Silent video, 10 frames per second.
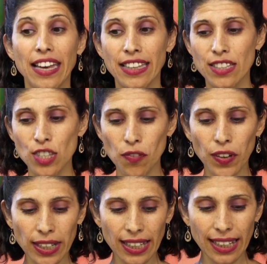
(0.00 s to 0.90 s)
I can see
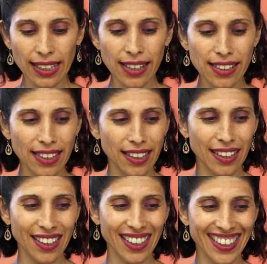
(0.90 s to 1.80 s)
very clear
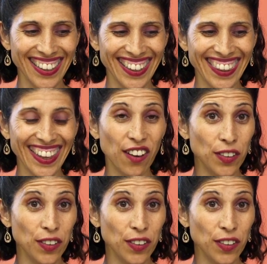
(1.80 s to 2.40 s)
the the